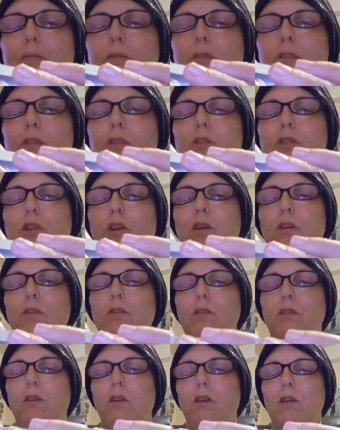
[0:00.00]
So
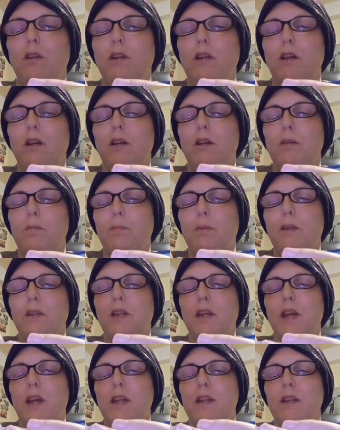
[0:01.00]
line it up
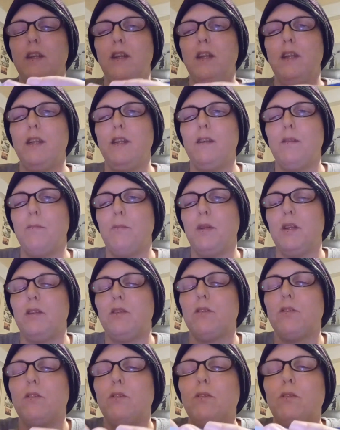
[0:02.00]
again in the
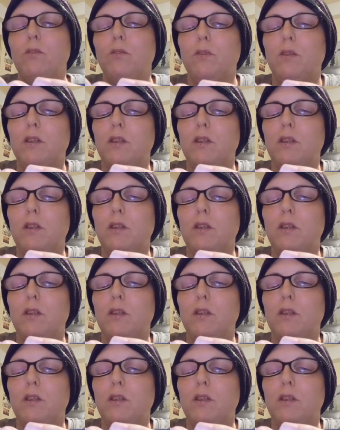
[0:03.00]
middle.